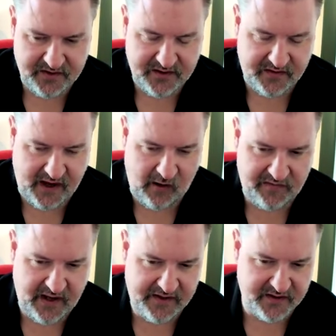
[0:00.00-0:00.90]
So there
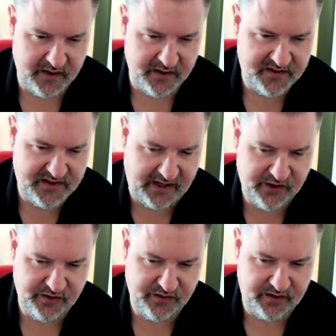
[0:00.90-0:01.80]
there's a
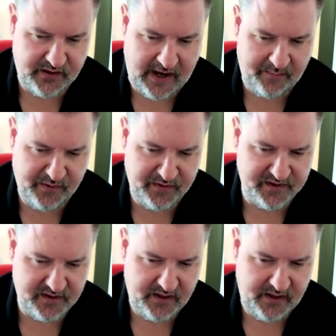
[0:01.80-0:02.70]
section that
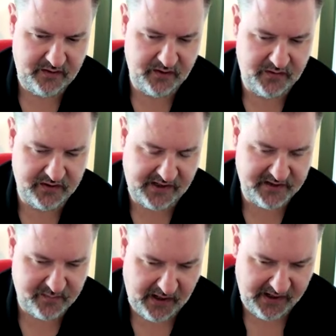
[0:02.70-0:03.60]
happens that, that,
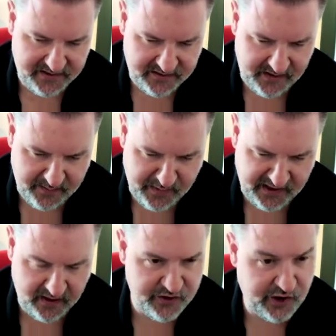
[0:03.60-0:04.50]
takes place in
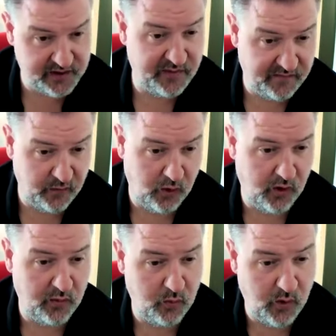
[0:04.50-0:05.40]
Manila just
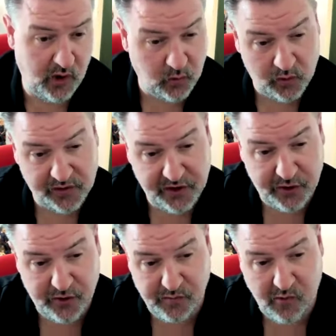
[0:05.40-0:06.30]
before World War
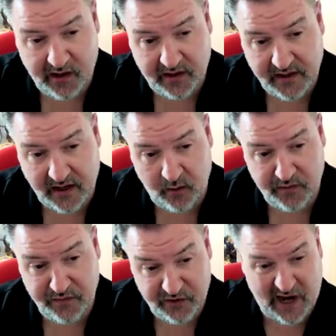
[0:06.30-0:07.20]
II breaks out,
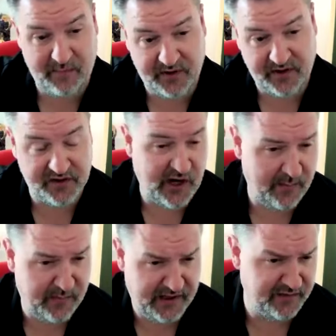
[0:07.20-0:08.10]
and the Japan because the
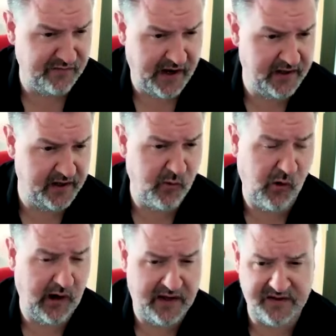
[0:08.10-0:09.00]
Japanese invaded
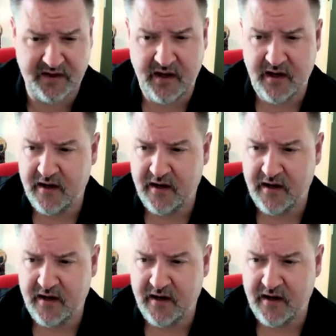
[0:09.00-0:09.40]
more or less